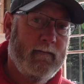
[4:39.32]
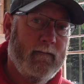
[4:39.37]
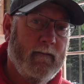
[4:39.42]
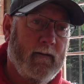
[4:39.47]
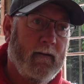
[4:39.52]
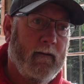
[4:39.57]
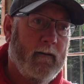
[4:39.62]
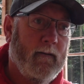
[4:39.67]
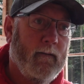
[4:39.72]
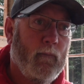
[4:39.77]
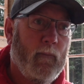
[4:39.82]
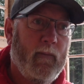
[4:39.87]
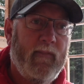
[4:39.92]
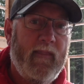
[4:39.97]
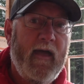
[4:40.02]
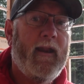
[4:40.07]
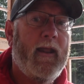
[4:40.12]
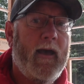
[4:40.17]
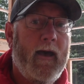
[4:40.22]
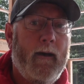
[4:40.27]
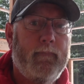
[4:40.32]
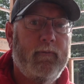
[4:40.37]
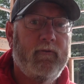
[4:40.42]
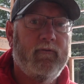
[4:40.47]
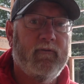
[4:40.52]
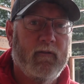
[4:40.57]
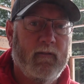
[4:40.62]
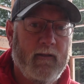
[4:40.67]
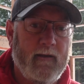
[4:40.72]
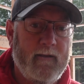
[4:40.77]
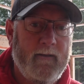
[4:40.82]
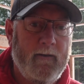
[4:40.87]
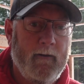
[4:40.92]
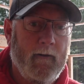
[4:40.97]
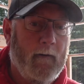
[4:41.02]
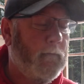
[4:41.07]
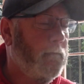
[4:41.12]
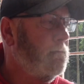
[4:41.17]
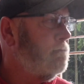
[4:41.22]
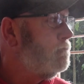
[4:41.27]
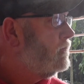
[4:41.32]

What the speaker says: When that happens, I'll let you know.